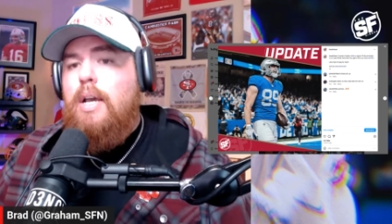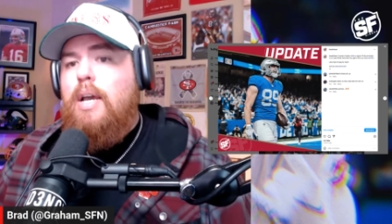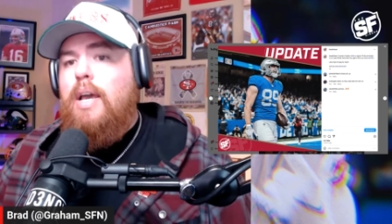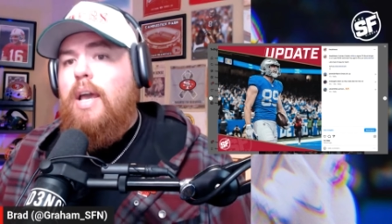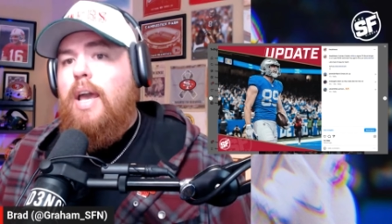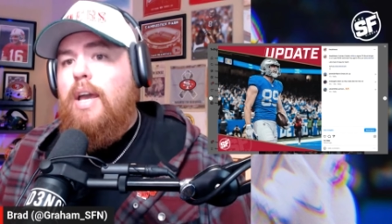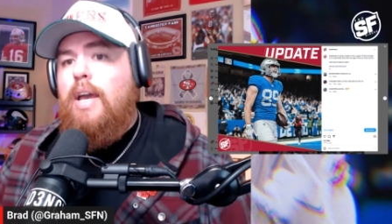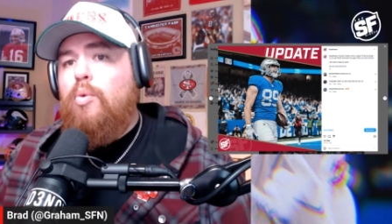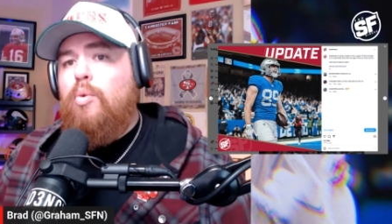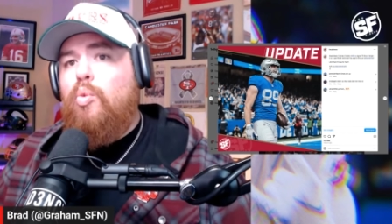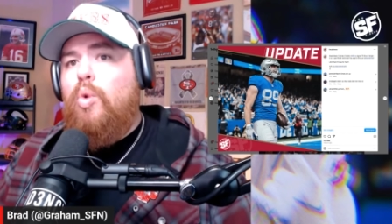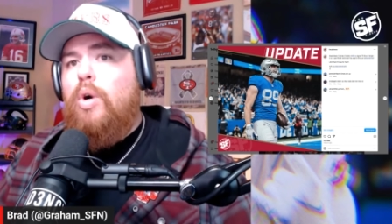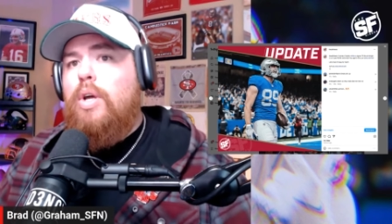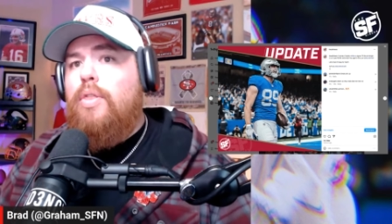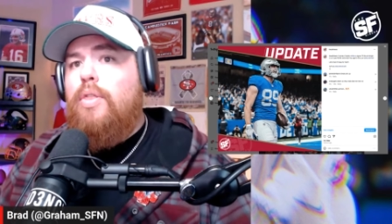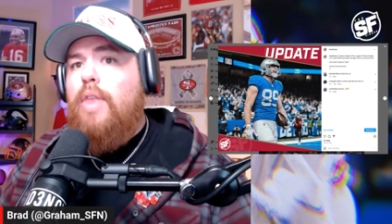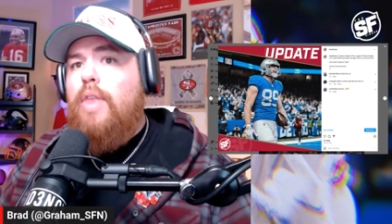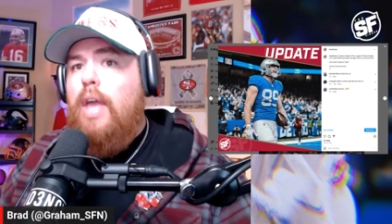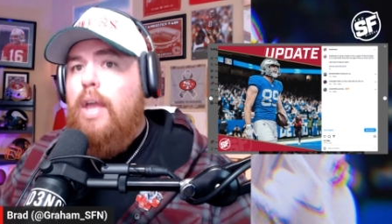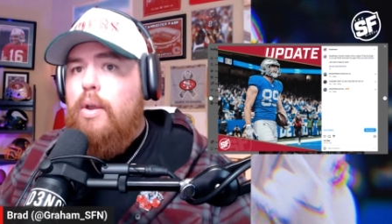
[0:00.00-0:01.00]
and
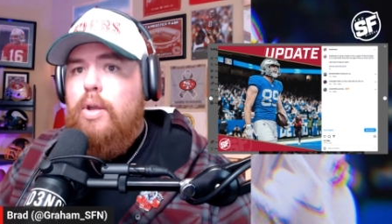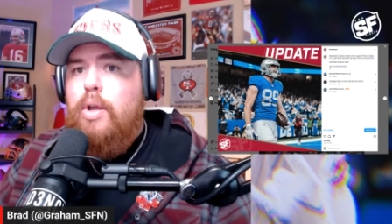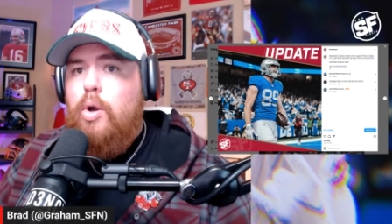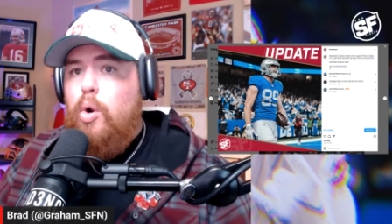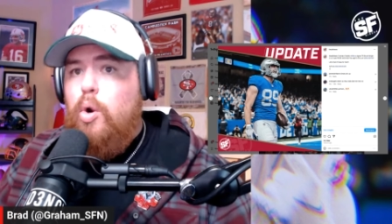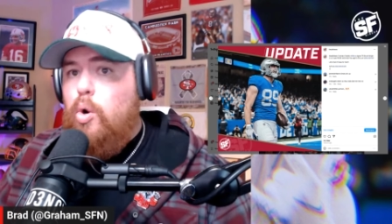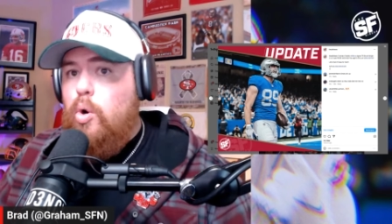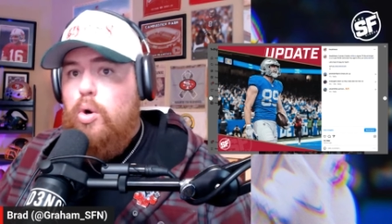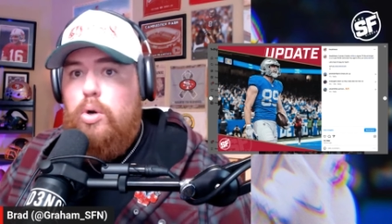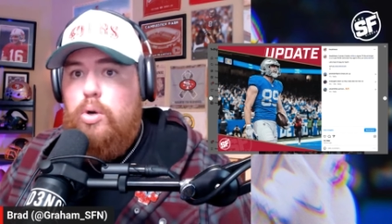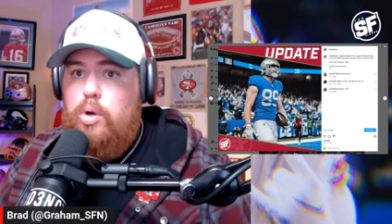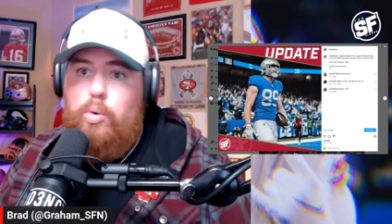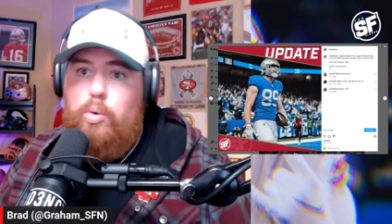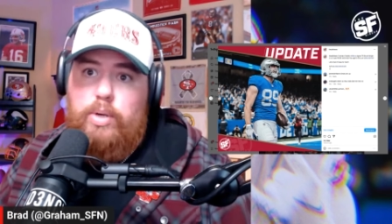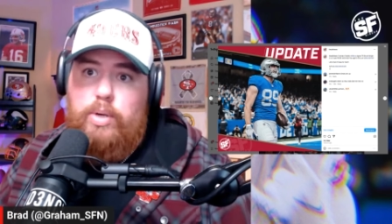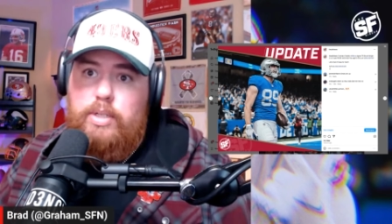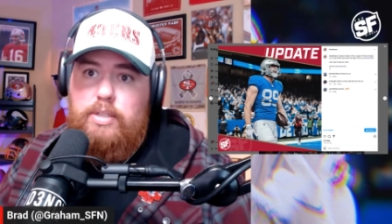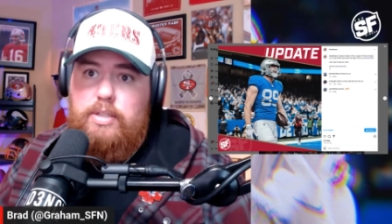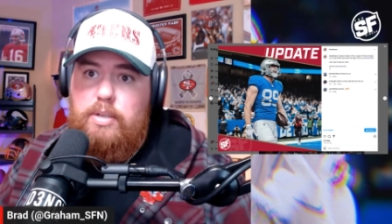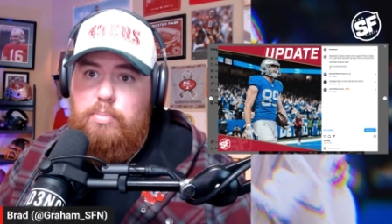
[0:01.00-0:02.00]
what they are
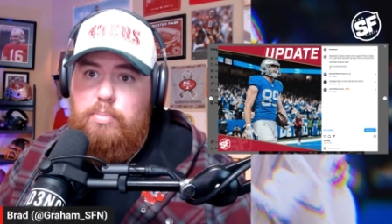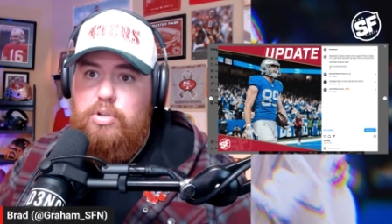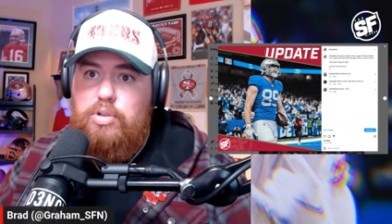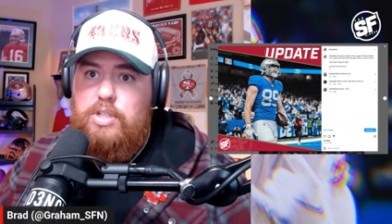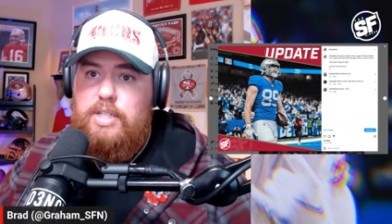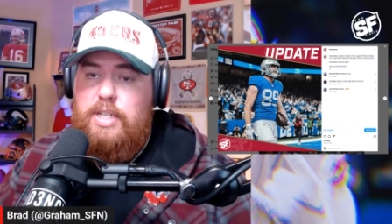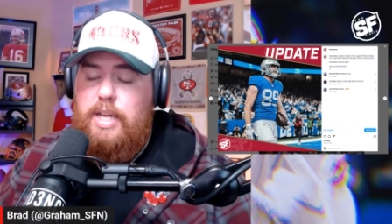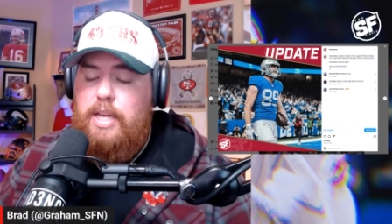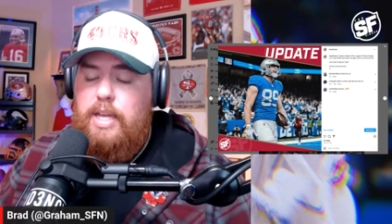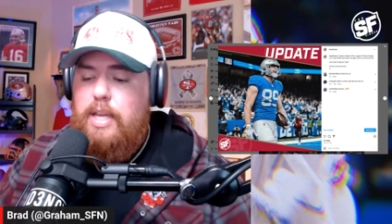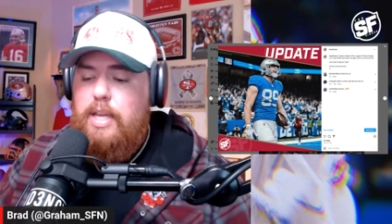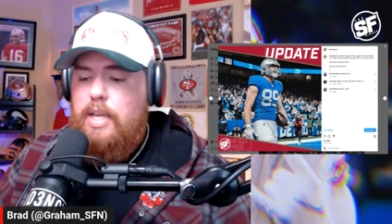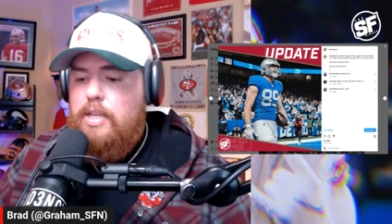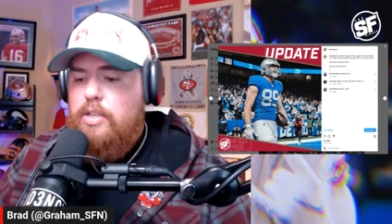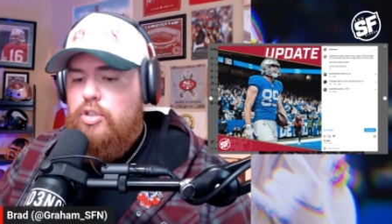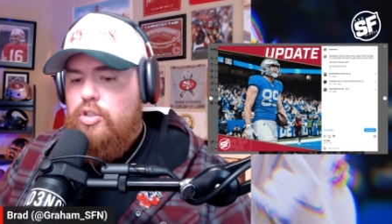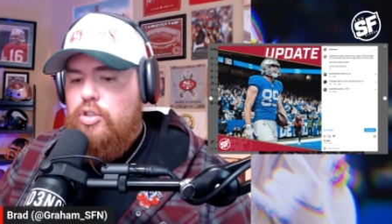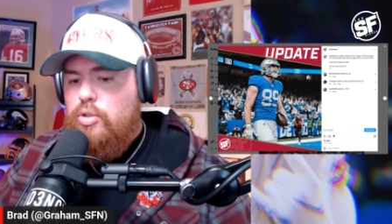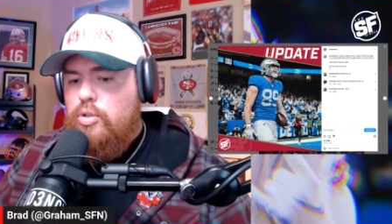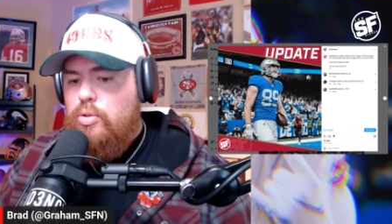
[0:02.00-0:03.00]
going to present
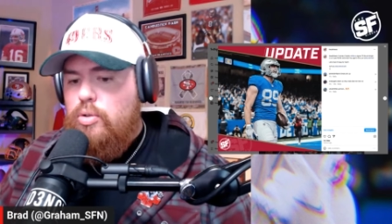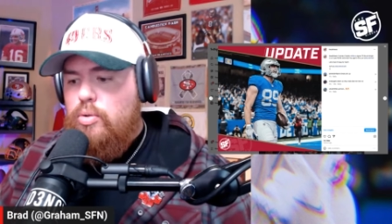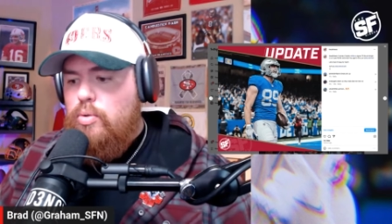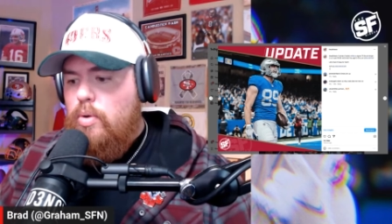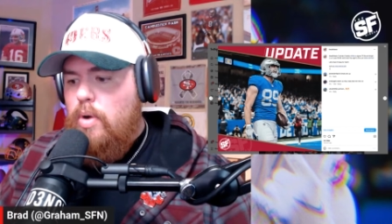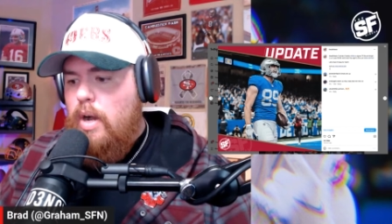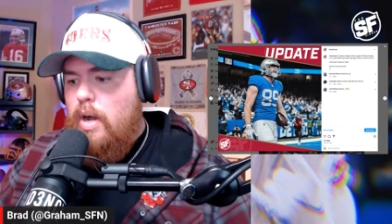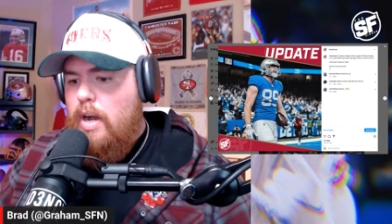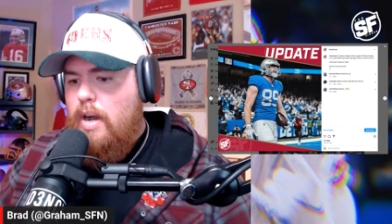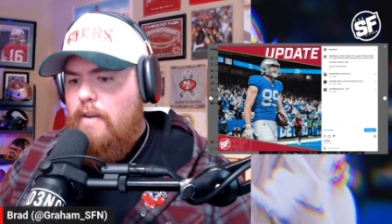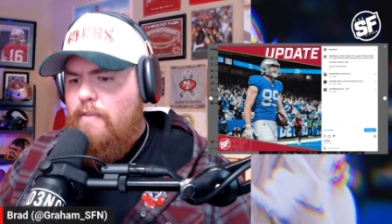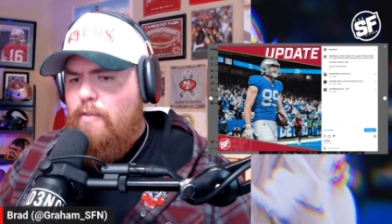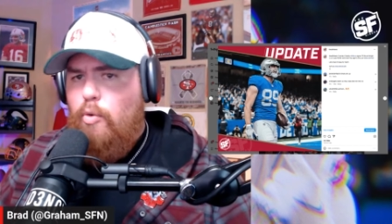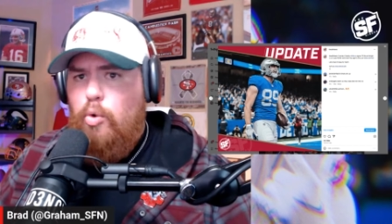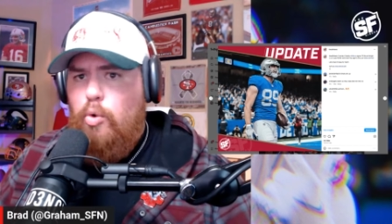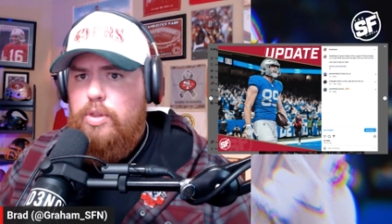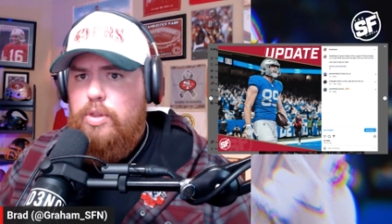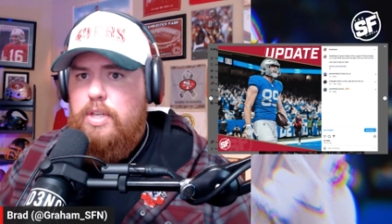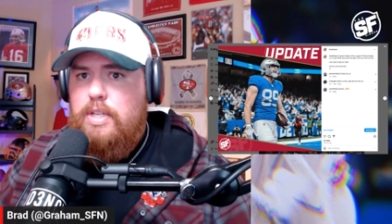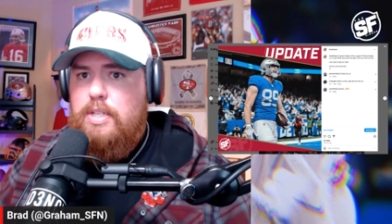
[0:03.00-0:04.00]
and do
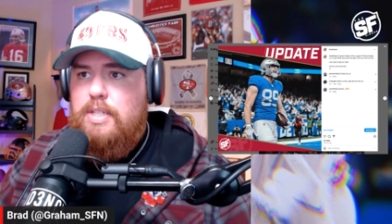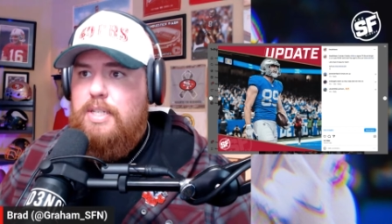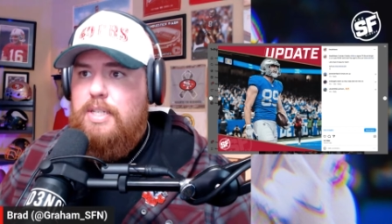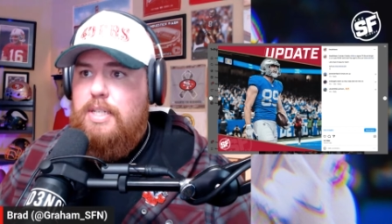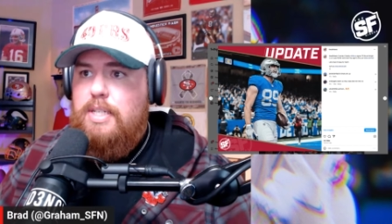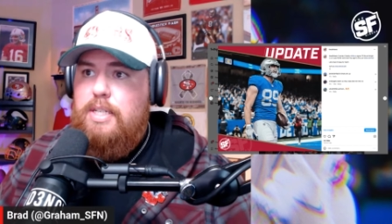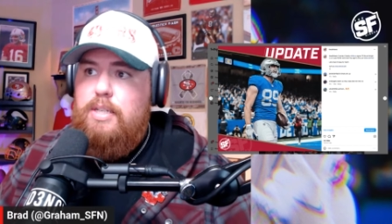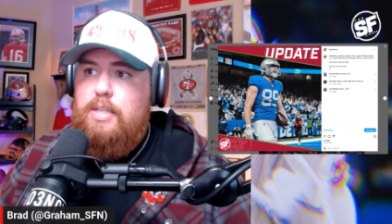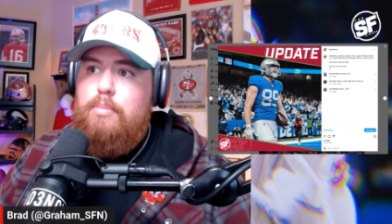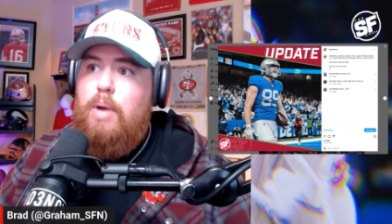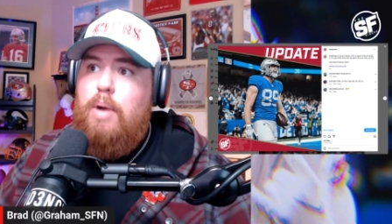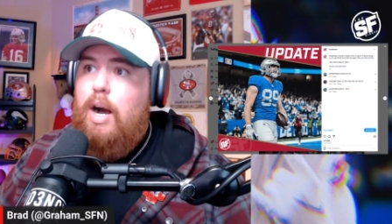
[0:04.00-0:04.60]
for this team.